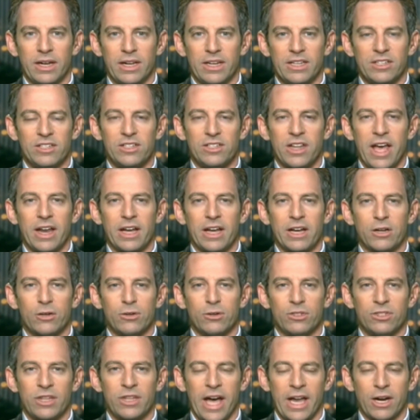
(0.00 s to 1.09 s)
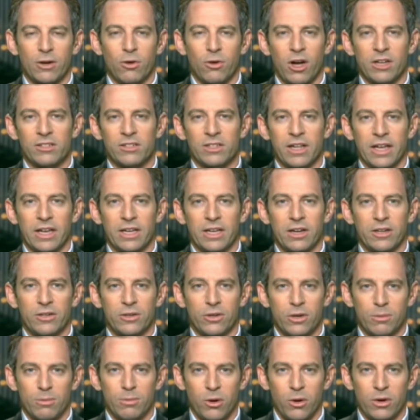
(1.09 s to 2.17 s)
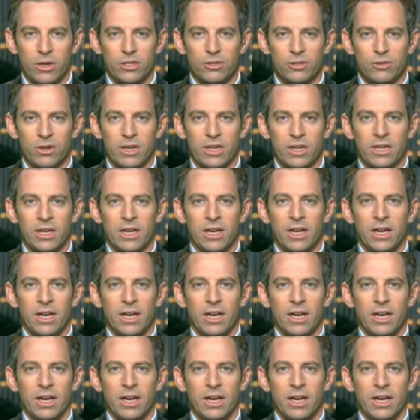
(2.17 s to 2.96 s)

an ascetic who sat cross-legged under a Bodhi tree.